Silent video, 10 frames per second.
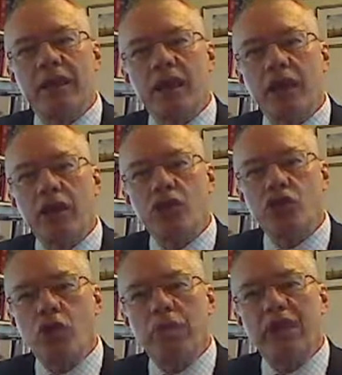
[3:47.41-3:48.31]
It
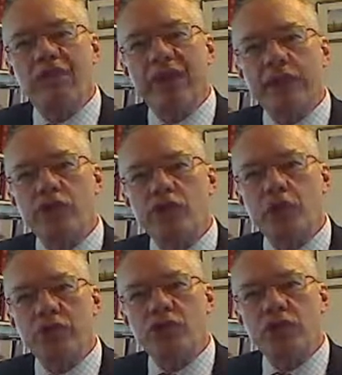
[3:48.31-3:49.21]
should be the valuer's
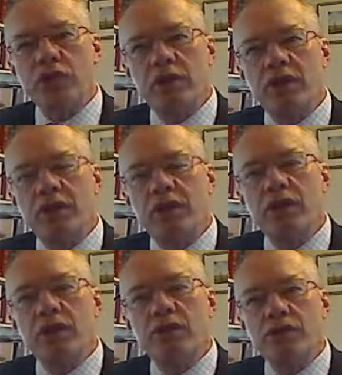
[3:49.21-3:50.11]
opportunity
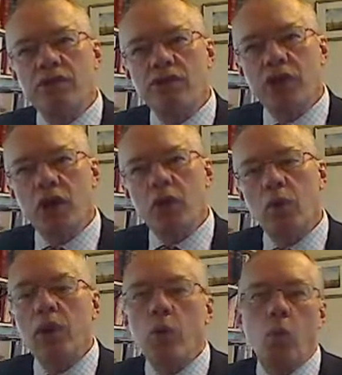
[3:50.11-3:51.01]
to show
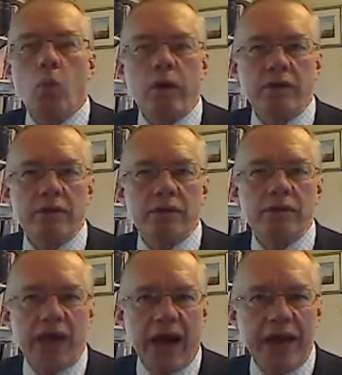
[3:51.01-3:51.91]
what
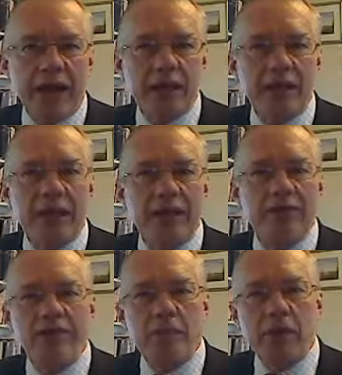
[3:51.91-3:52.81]
data and
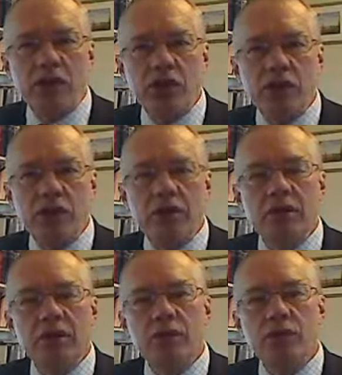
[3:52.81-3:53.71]
information
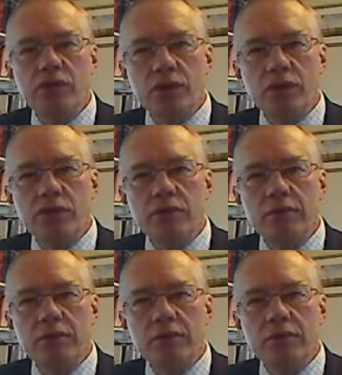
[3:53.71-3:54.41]
was used,